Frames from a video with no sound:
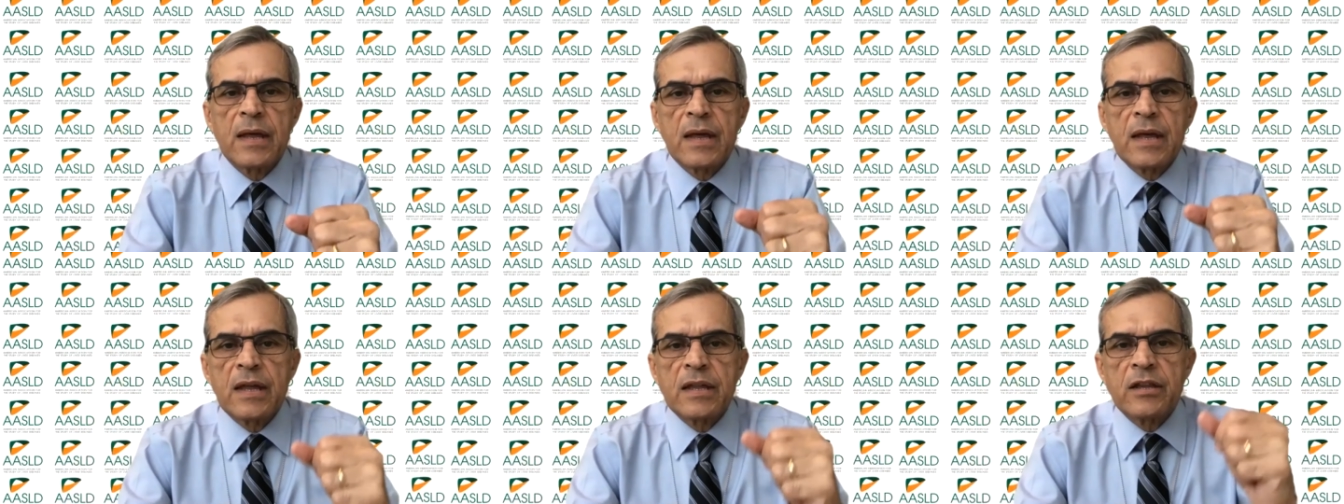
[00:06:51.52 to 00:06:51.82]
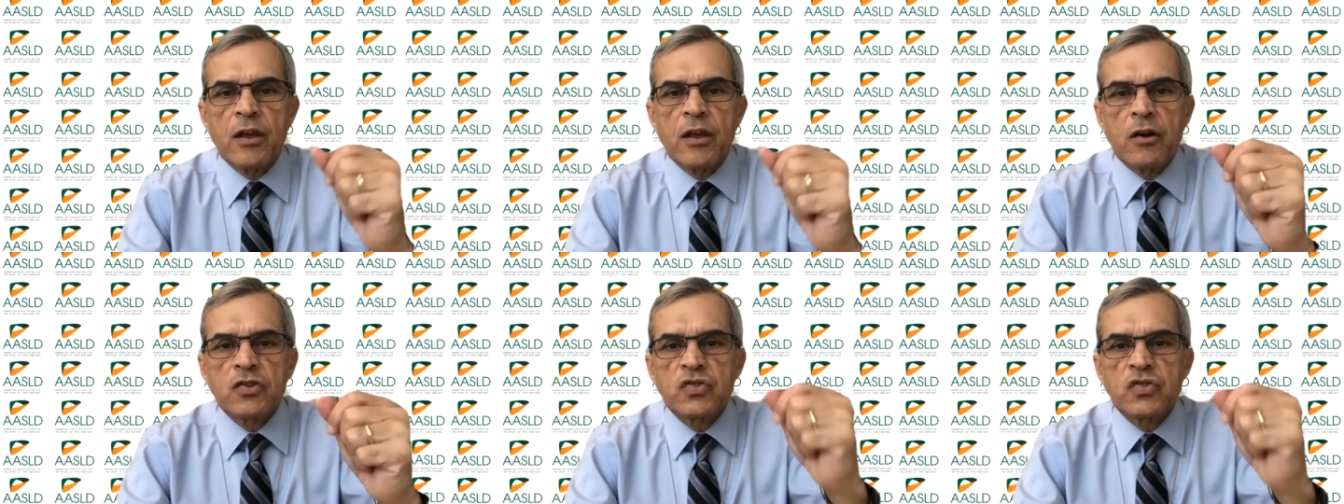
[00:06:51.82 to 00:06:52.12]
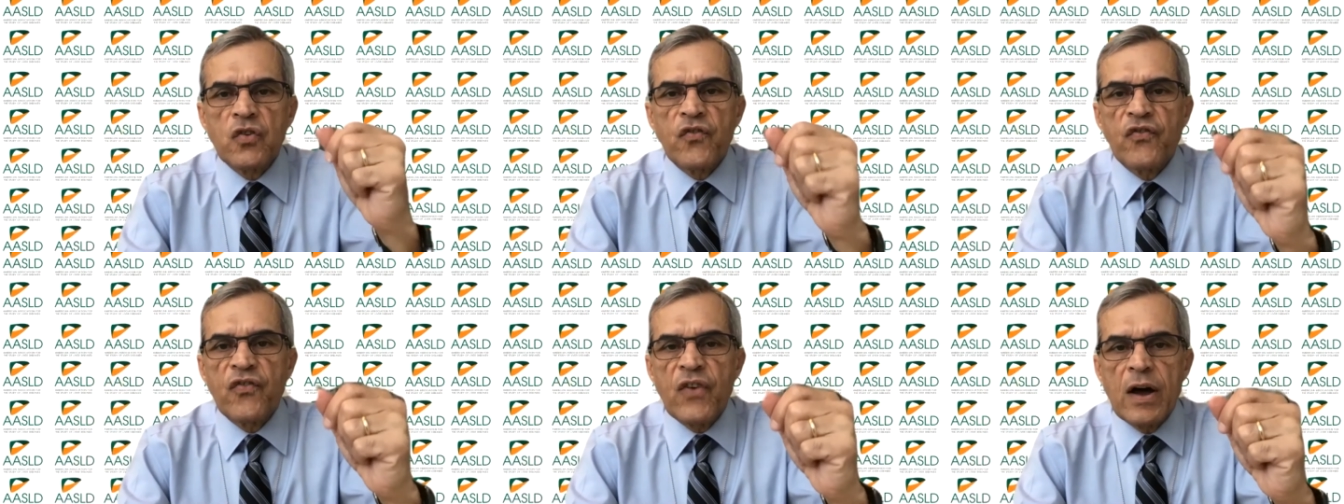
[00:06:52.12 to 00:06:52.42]
They also
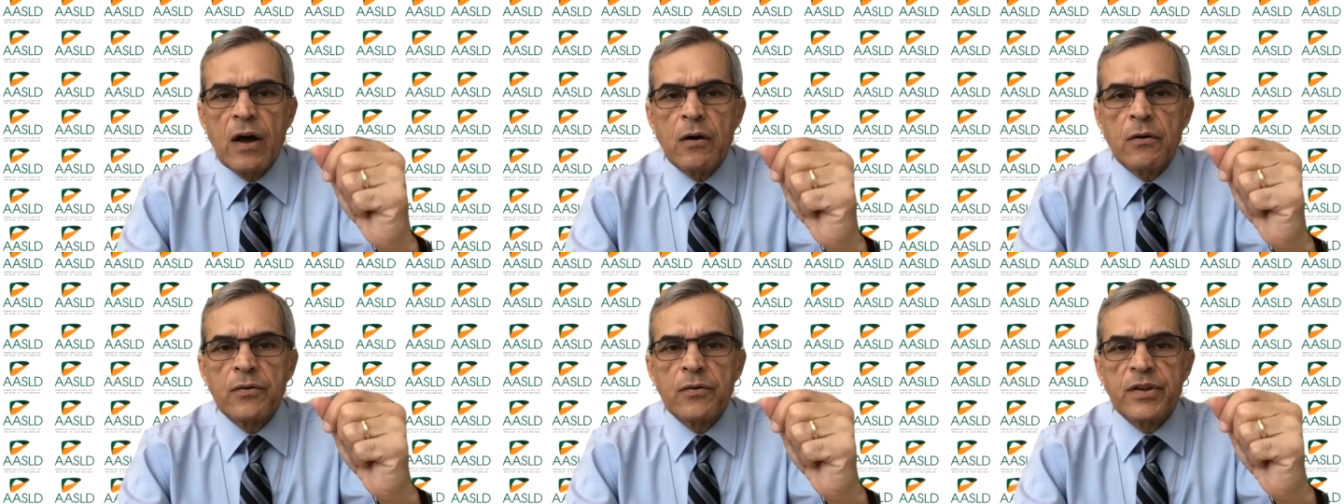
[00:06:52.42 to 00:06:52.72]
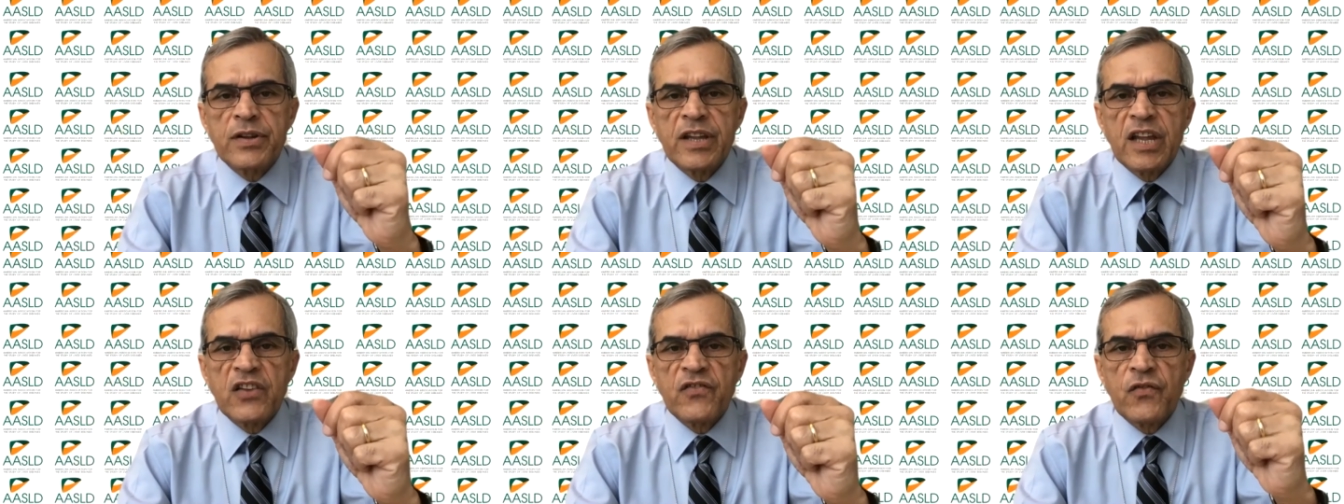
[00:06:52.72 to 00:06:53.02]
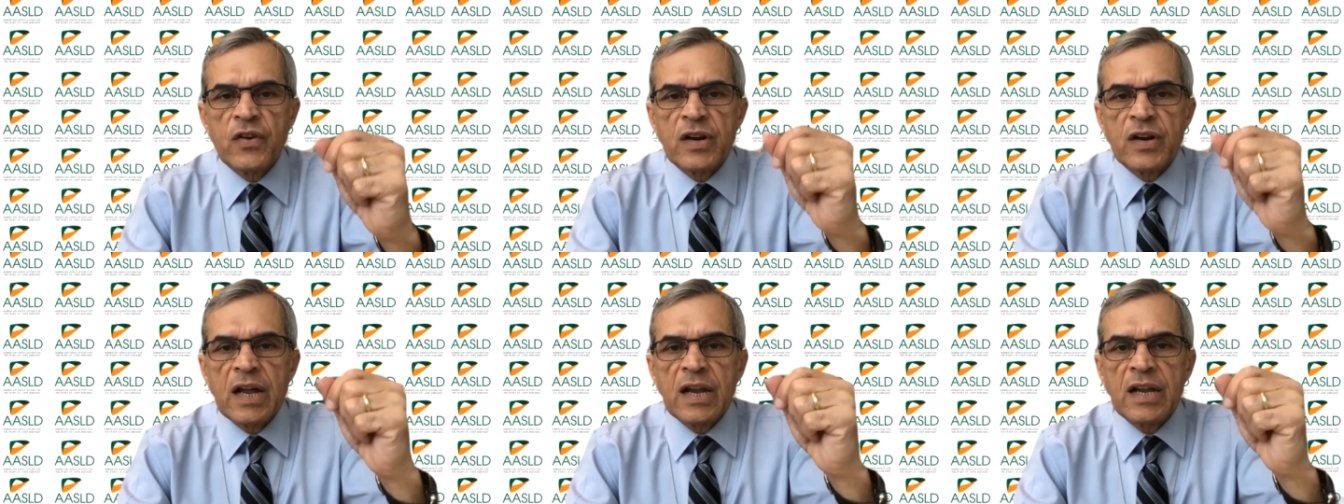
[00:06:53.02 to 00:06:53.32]
found that for
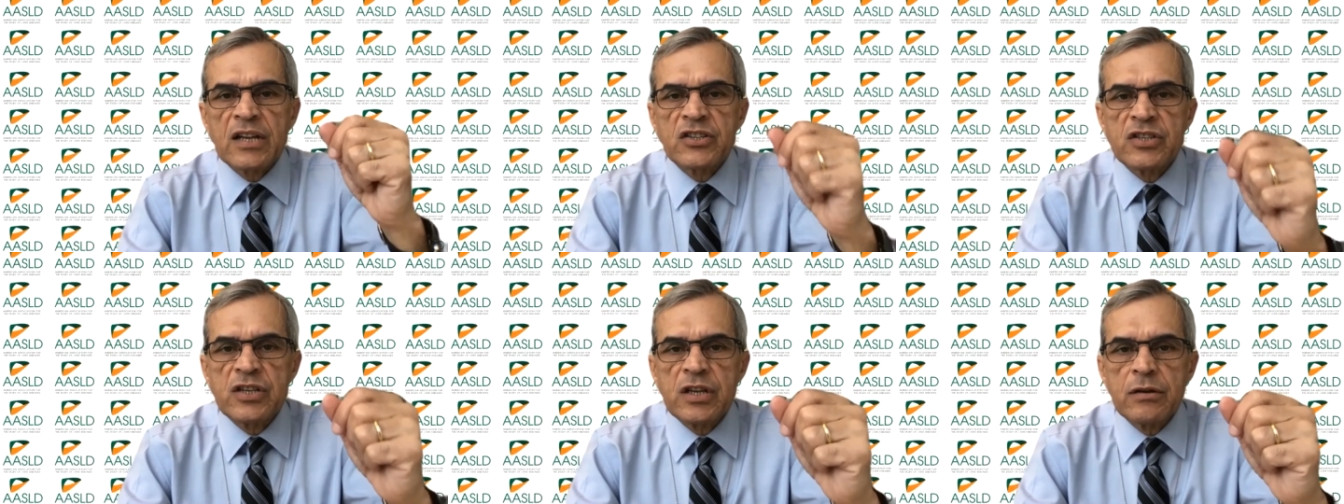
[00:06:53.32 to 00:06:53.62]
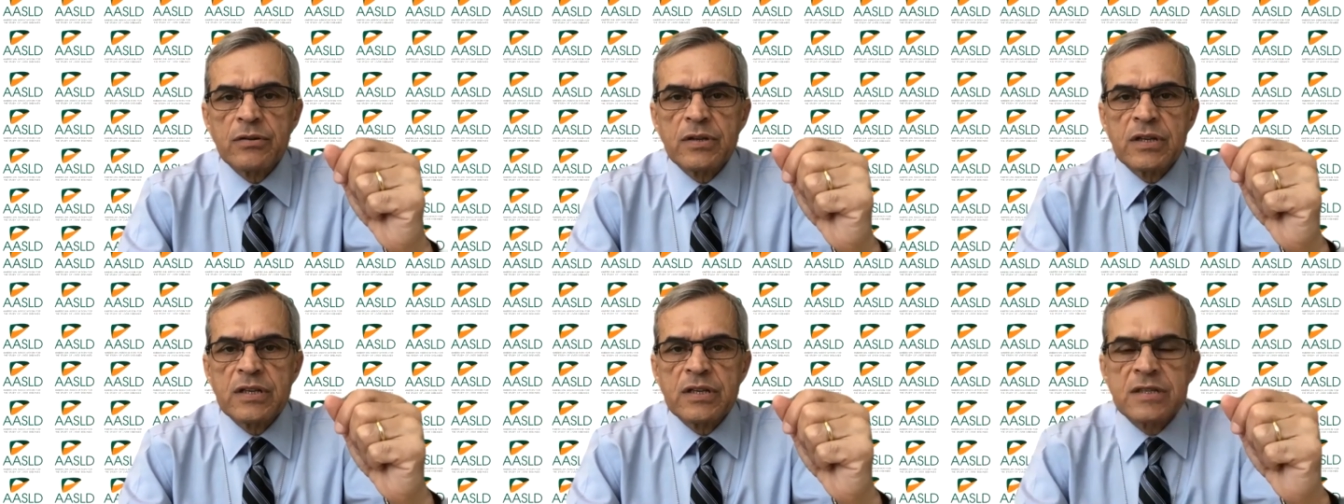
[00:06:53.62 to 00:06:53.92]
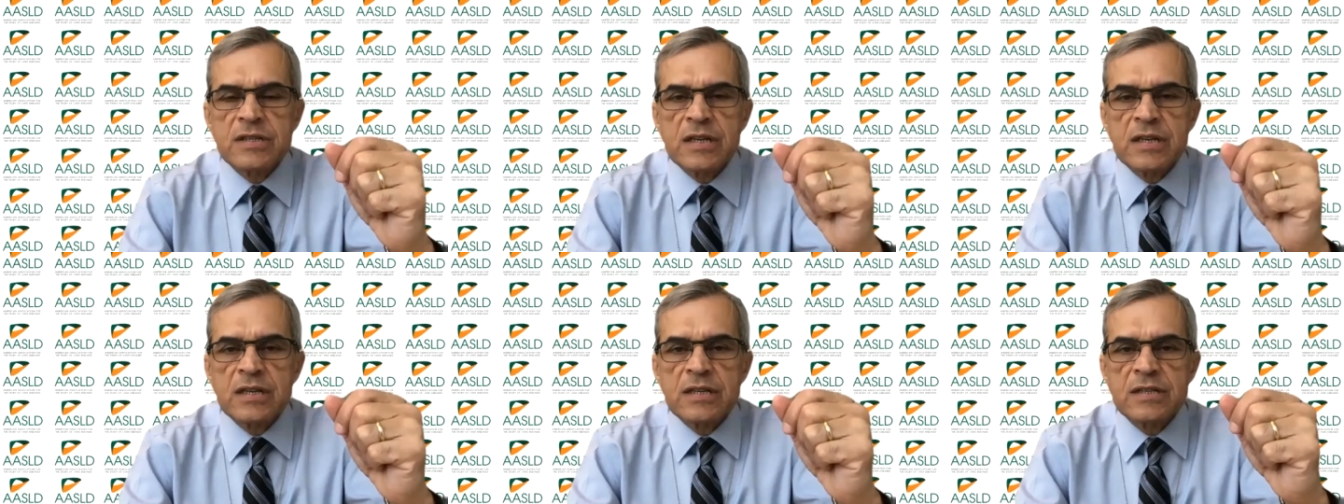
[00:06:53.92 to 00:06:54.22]
Alagille
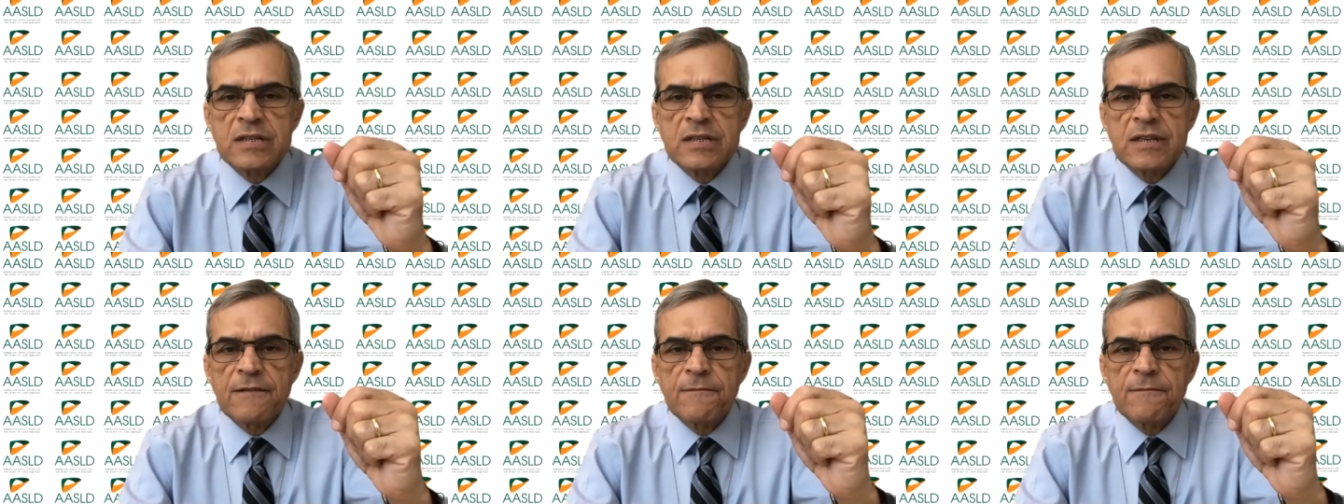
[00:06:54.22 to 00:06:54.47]
disease,